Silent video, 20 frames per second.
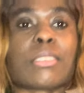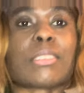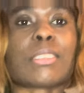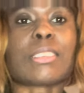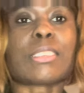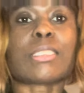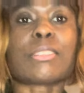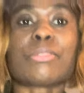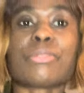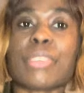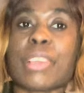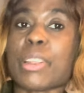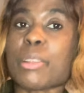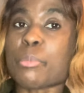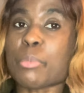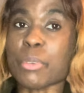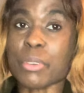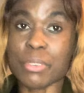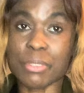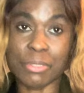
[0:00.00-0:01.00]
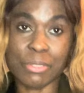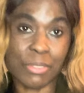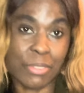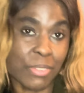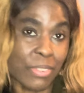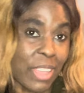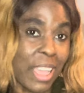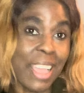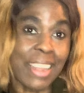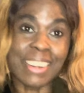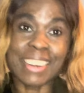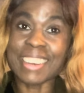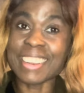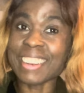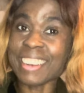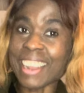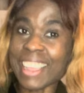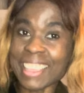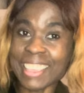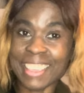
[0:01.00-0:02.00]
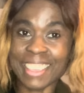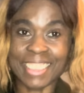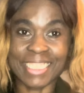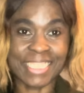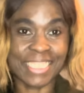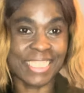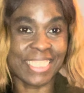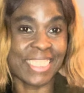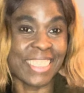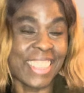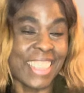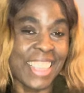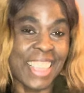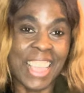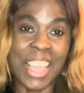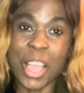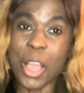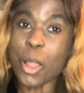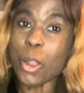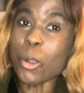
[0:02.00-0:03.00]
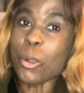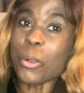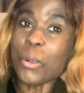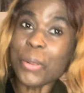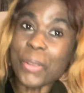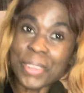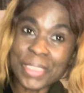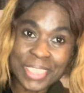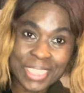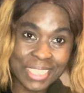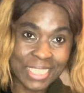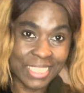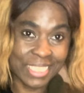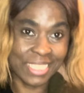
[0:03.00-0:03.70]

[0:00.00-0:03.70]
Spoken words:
It's very beautiful. I really like it a lot.